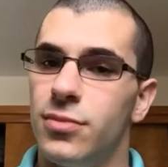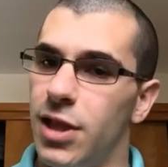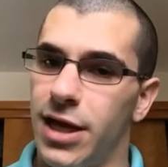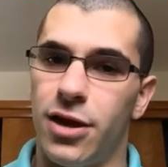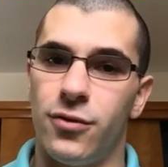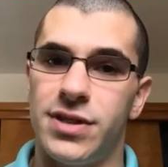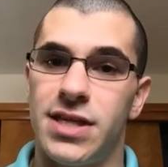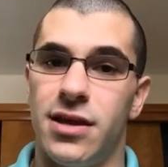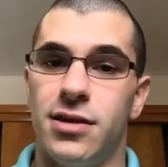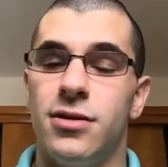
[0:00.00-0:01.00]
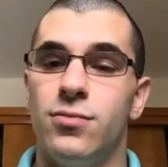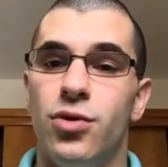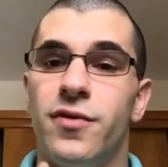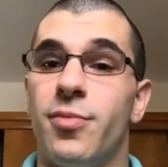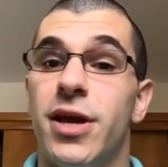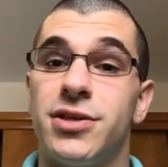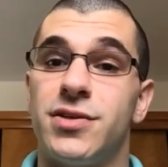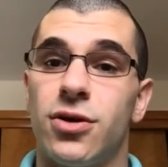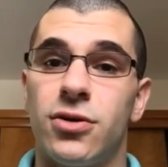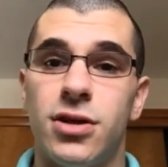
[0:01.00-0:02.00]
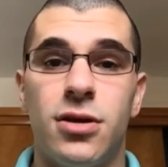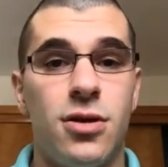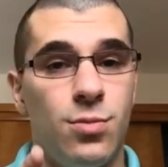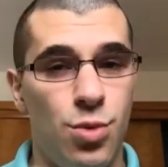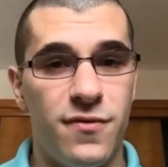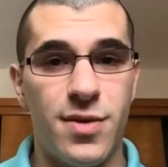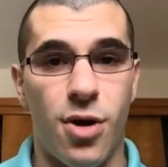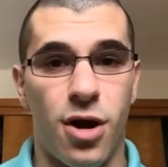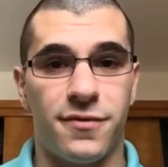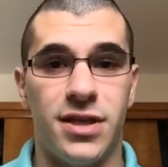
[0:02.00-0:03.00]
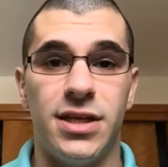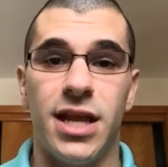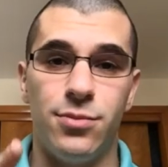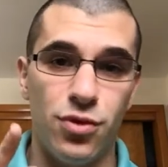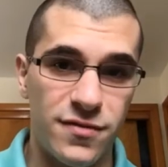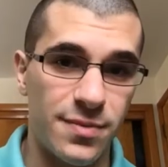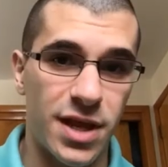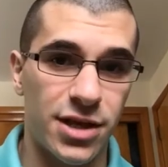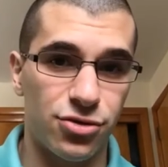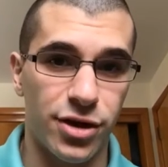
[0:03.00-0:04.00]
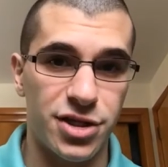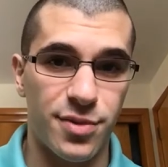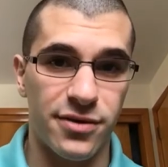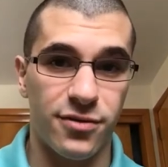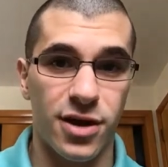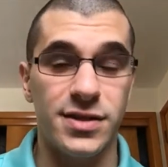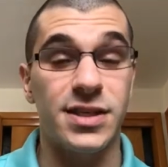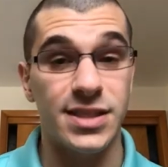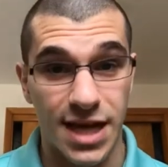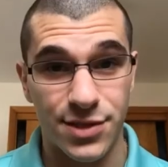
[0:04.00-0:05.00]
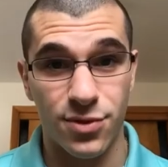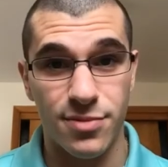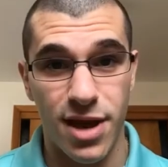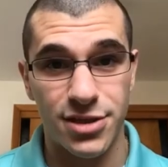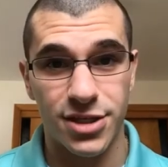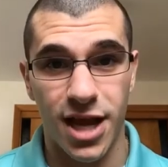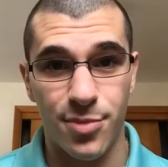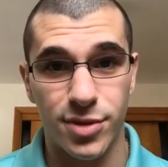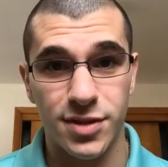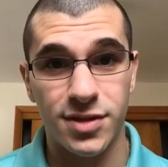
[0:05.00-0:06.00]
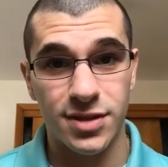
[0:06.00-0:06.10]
Like I always say, move your patients early, move them often, and move them to end range, my friends, because that's where the magic happens.